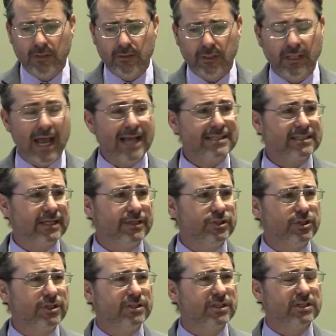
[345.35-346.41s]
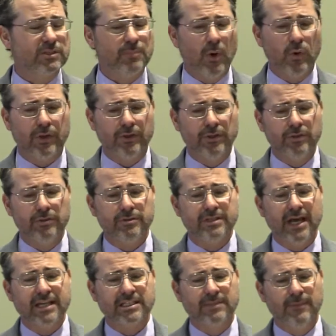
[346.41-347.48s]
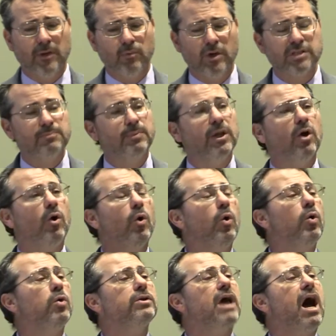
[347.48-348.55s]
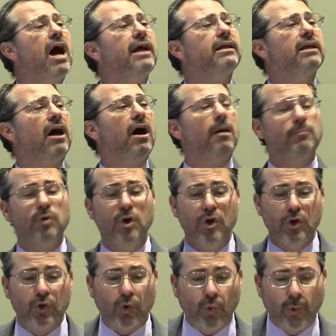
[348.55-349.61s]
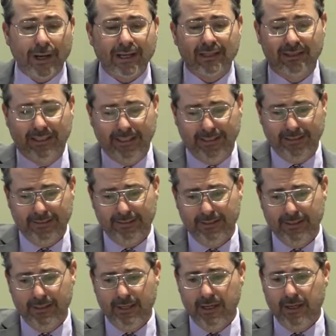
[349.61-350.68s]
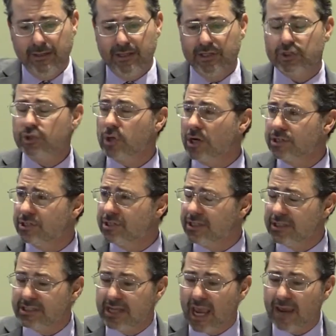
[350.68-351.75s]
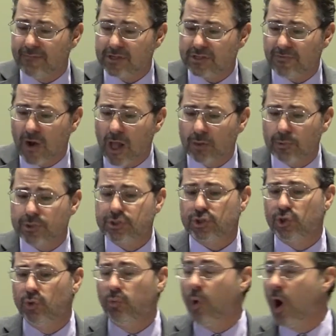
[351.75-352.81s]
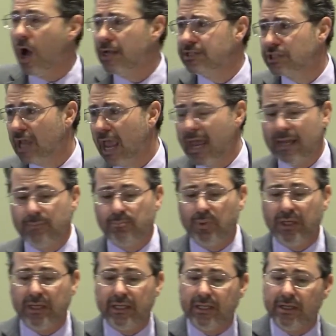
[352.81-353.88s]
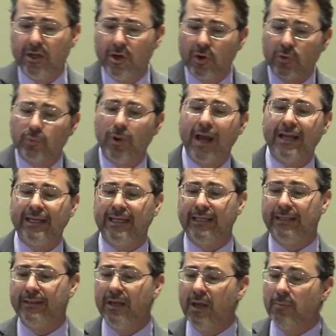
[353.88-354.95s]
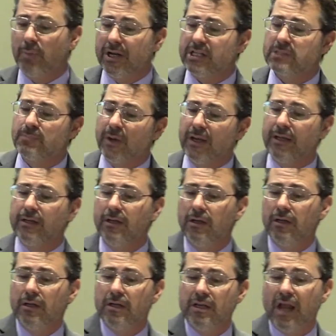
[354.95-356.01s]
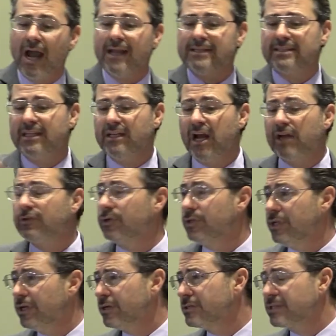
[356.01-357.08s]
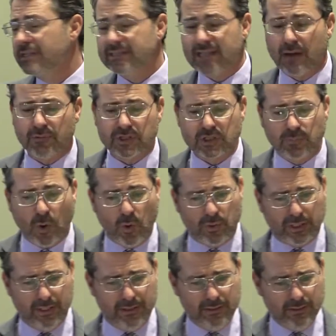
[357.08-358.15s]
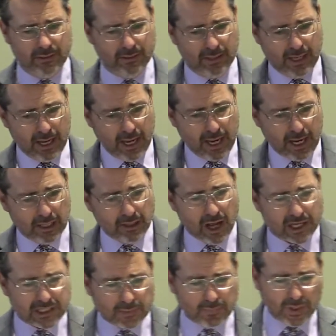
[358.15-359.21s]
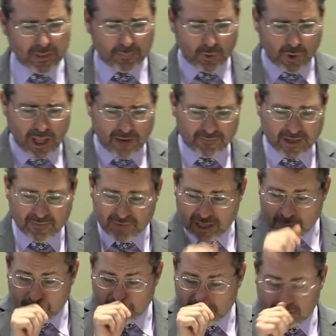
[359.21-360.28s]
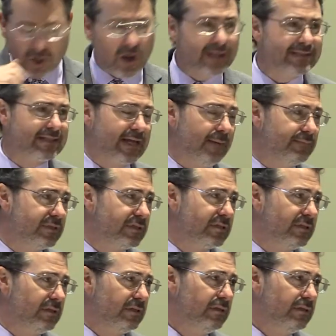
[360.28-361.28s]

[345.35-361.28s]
The last thing Jesus spoke in the New Testament was, Behold, I come quickly. The instructions he gave his followers to watch and be ready. But it's been 1900 years since that was spoken, and lots of people have given up on the concept